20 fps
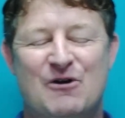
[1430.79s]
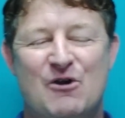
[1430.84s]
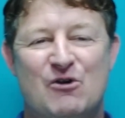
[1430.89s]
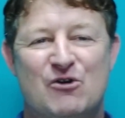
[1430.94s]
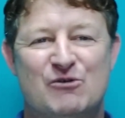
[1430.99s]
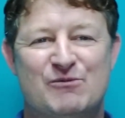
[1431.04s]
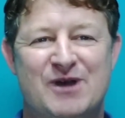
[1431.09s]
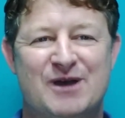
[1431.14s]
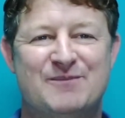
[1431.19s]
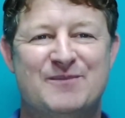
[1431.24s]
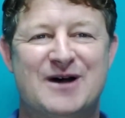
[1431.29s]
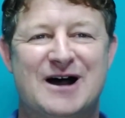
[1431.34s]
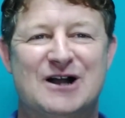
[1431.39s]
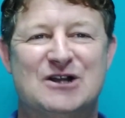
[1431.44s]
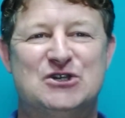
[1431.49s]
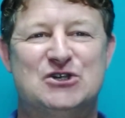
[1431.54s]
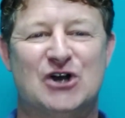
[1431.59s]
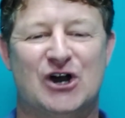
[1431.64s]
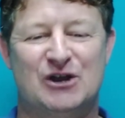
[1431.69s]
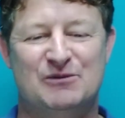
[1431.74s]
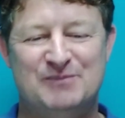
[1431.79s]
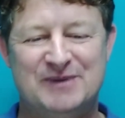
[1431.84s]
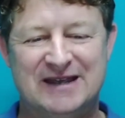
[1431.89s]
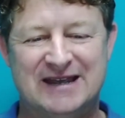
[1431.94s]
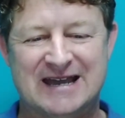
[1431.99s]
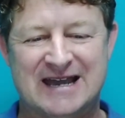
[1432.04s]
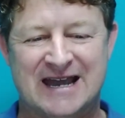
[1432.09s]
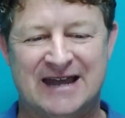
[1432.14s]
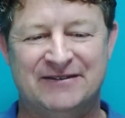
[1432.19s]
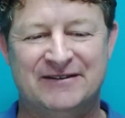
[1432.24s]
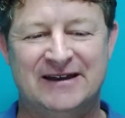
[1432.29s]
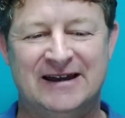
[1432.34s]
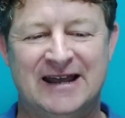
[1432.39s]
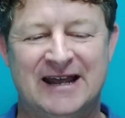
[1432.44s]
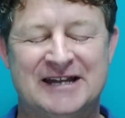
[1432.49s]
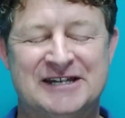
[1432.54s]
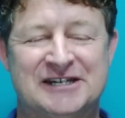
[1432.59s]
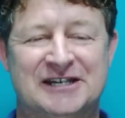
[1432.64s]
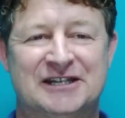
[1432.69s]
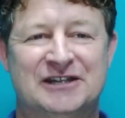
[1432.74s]
Remember how John began the
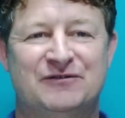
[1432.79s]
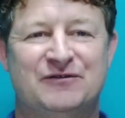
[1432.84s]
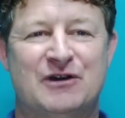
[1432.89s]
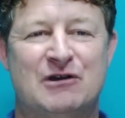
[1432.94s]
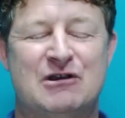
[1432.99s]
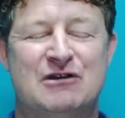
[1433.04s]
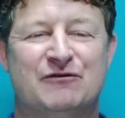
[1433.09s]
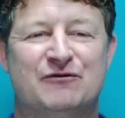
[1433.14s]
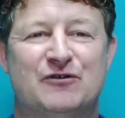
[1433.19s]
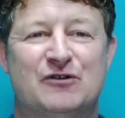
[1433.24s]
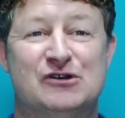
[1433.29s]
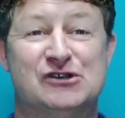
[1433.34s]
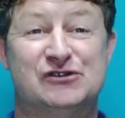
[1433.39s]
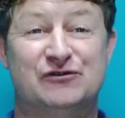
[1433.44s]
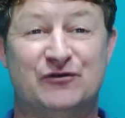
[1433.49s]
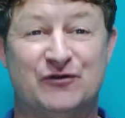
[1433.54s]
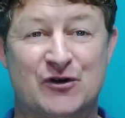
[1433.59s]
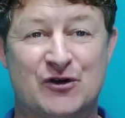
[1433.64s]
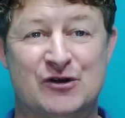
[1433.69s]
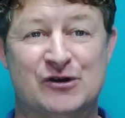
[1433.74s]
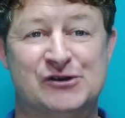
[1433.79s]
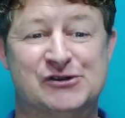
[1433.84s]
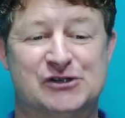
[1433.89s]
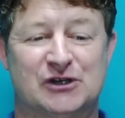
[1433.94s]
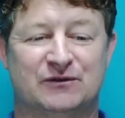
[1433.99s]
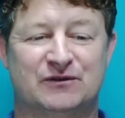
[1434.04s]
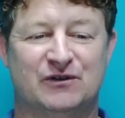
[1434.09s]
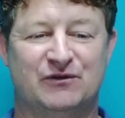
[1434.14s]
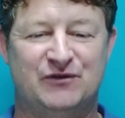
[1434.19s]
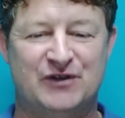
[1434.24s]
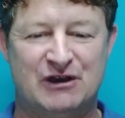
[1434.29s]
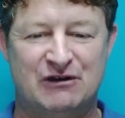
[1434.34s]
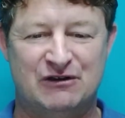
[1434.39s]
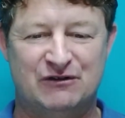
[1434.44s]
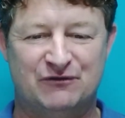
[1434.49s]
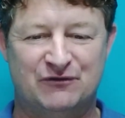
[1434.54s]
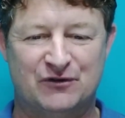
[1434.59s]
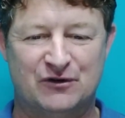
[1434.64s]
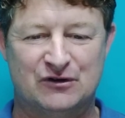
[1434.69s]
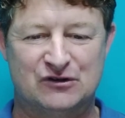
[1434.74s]
letter in the very first verse of the very
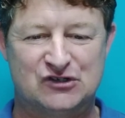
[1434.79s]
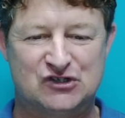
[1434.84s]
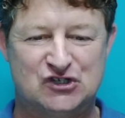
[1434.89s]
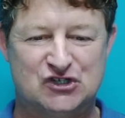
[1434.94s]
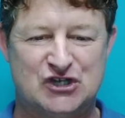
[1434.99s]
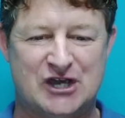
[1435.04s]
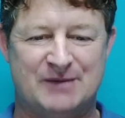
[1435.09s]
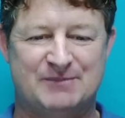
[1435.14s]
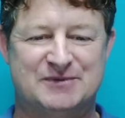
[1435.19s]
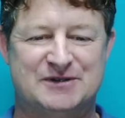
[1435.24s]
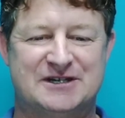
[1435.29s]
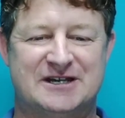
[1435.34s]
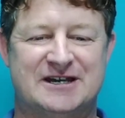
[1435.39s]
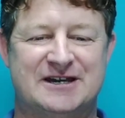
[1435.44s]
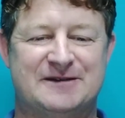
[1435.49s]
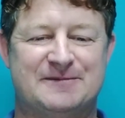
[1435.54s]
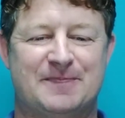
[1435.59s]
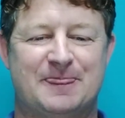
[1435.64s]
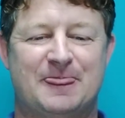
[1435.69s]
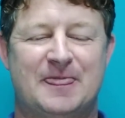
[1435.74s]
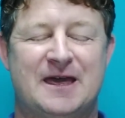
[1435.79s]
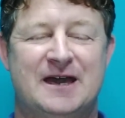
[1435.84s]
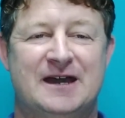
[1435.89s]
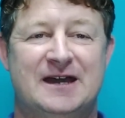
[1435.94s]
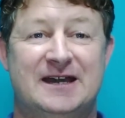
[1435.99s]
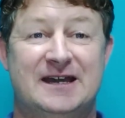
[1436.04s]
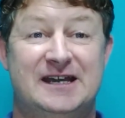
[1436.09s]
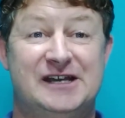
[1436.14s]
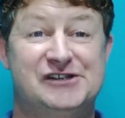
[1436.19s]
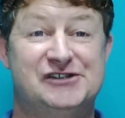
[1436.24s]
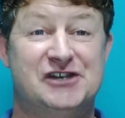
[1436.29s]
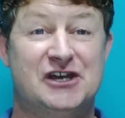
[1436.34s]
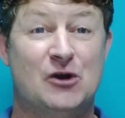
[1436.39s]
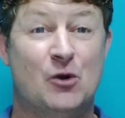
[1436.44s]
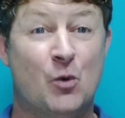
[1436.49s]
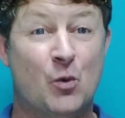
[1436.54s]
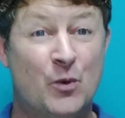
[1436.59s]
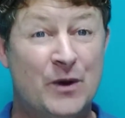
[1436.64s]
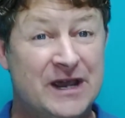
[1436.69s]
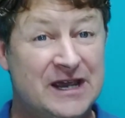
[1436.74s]
first chapter? He said,
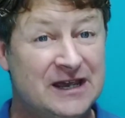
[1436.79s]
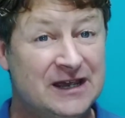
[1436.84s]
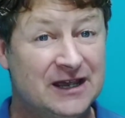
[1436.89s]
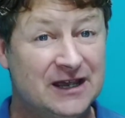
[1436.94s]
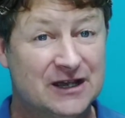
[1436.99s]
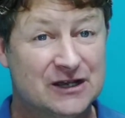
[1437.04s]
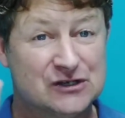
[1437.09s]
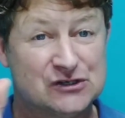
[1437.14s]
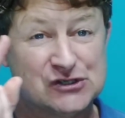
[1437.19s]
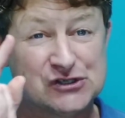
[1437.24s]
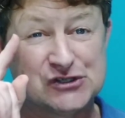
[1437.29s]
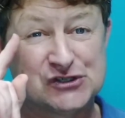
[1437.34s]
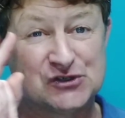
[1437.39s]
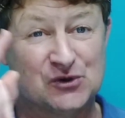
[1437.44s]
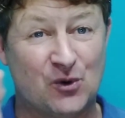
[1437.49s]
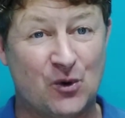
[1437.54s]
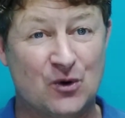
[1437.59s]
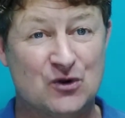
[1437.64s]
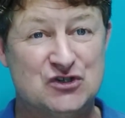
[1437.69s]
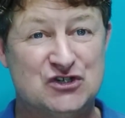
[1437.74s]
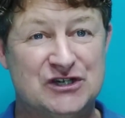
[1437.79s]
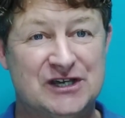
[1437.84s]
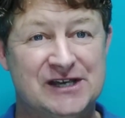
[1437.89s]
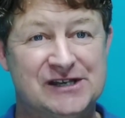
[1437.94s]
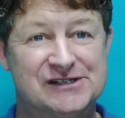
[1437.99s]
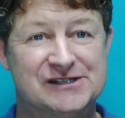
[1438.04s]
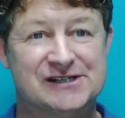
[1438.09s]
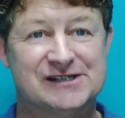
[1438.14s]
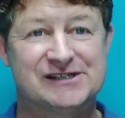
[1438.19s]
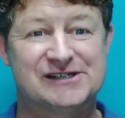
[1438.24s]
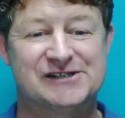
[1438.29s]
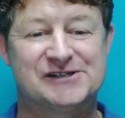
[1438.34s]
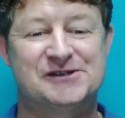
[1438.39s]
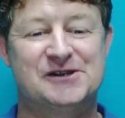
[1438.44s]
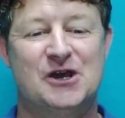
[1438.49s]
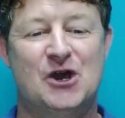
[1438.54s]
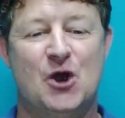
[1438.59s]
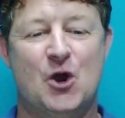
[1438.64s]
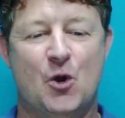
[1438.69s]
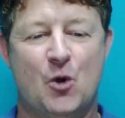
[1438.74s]
we saw
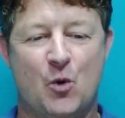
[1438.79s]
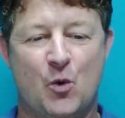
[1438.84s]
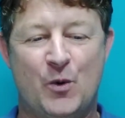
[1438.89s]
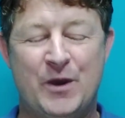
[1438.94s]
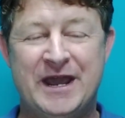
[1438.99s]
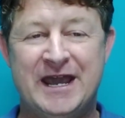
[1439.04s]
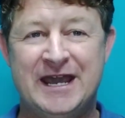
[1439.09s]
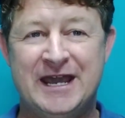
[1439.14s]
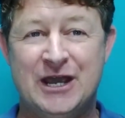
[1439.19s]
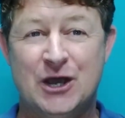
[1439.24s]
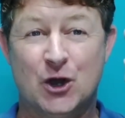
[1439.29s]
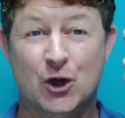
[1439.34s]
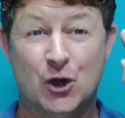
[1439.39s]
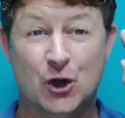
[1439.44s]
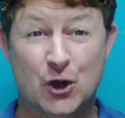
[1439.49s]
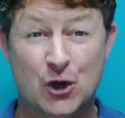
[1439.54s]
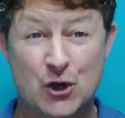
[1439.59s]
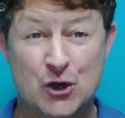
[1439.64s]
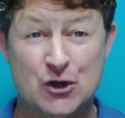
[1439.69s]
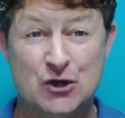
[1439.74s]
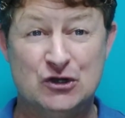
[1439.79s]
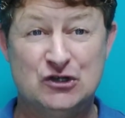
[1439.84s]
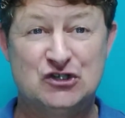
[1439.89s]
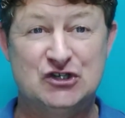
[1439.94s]
Jesus. We heard